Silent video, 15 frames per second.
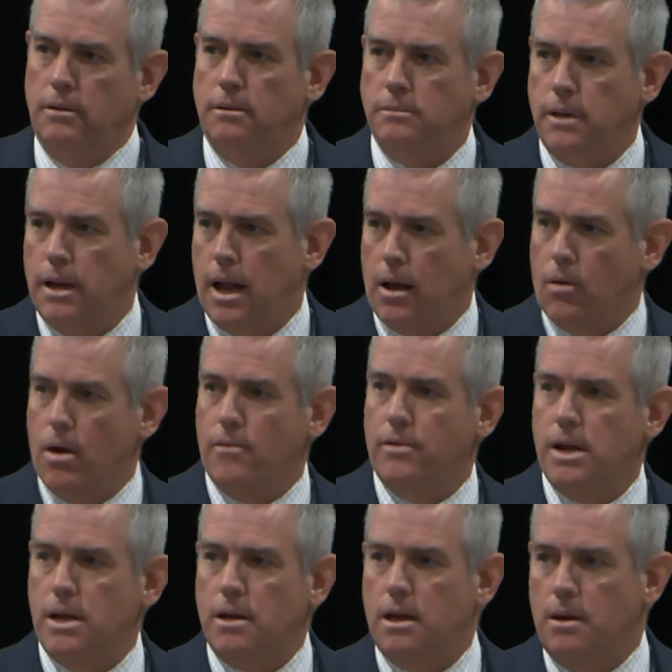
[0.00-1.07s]
they're not going to have
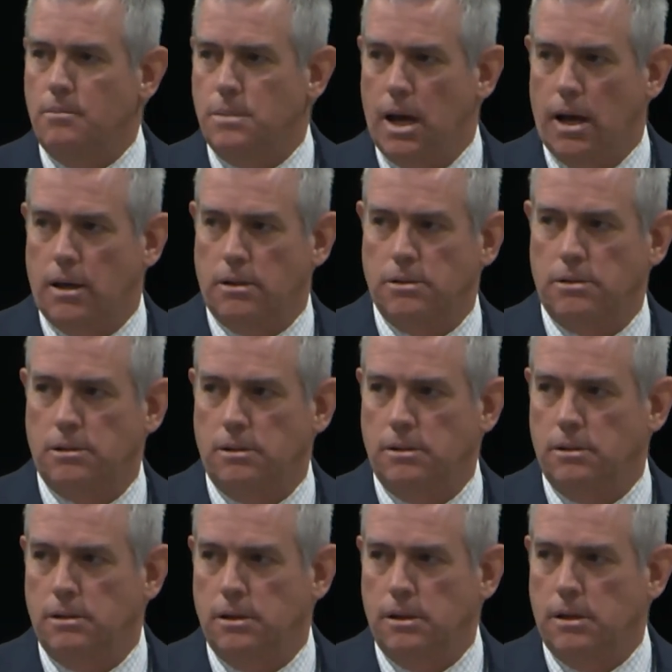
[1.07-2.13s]
an income tax?
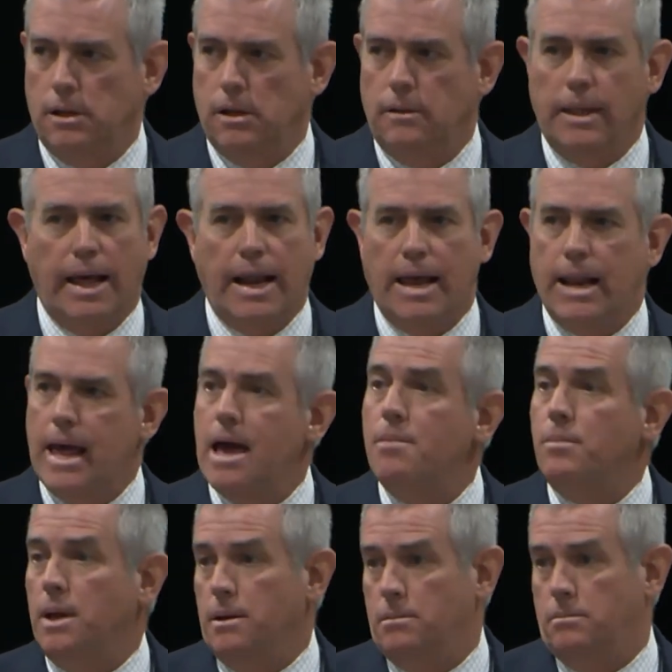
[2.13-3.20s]
That ain't
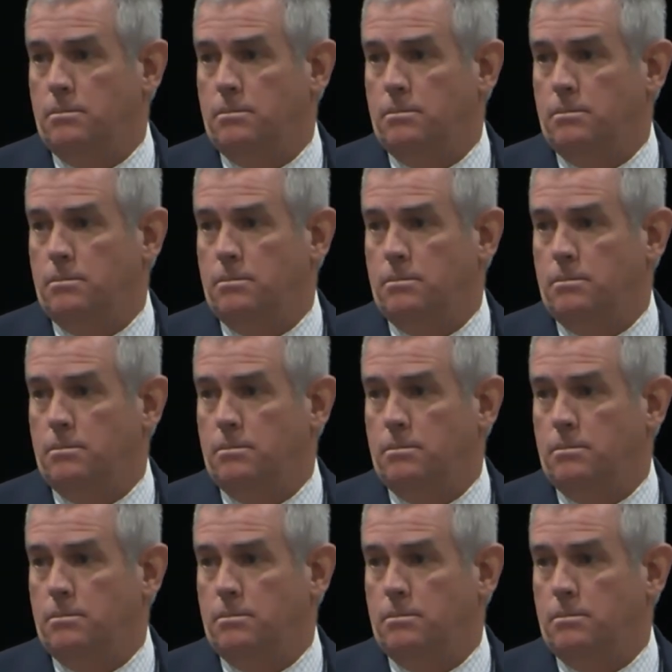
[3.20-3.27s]
happening.